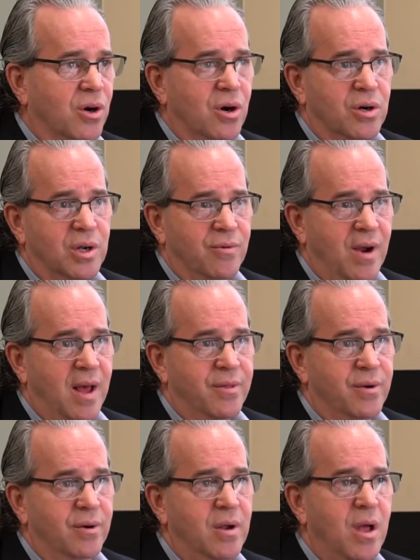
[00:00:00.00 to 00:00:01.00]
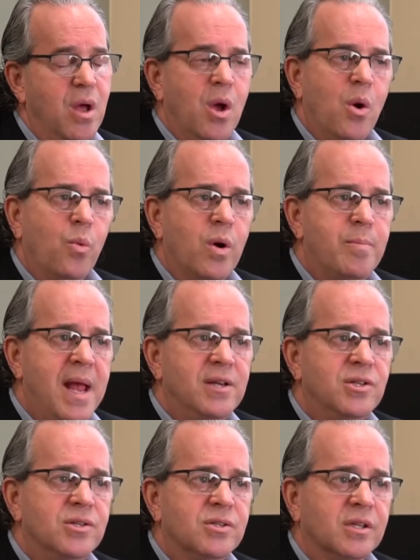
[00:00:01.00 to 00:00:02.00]
Hergen, rather, where
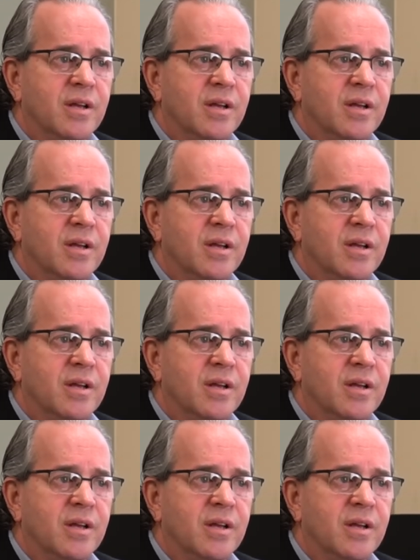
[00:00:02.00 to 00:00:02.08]
patients